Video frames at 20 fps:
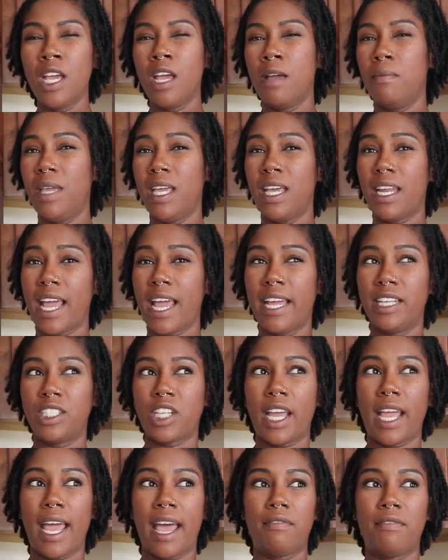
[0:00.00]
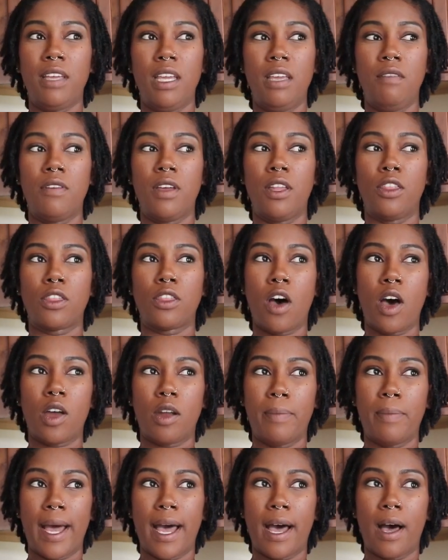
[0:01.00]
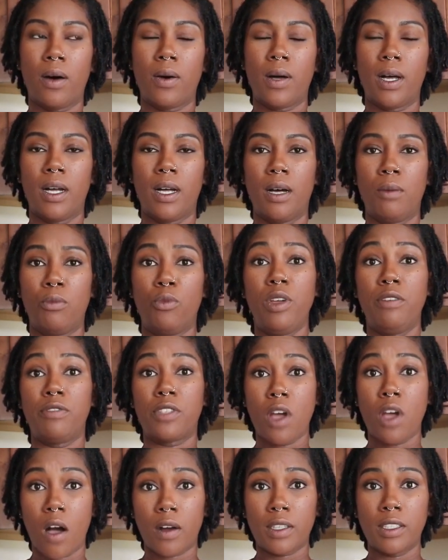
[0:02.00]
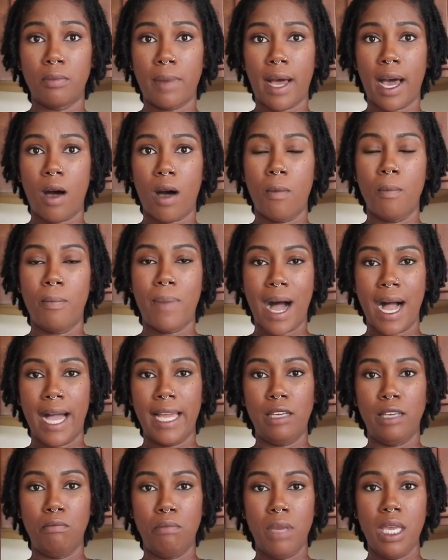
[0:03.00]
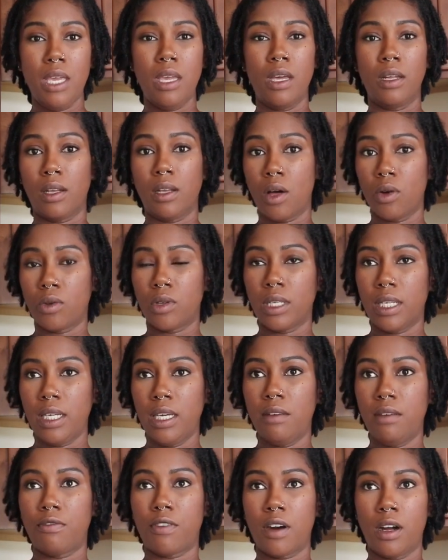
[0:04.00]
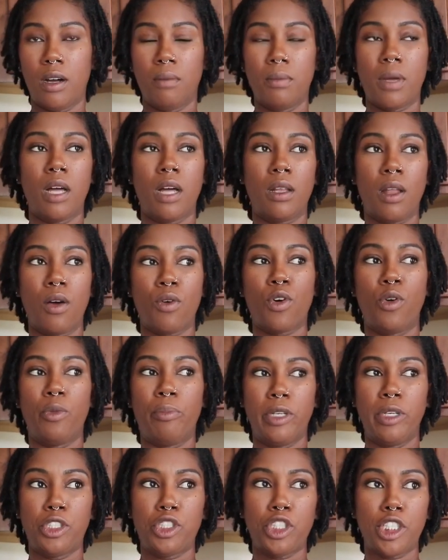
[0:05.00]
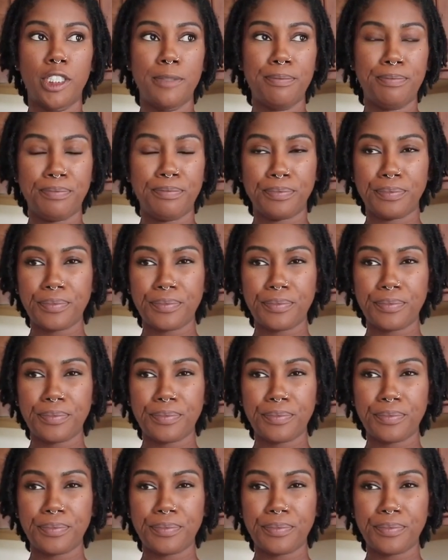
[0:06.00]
Me and AJ have even thought about, we've talked about buying meat locally from a local butcher,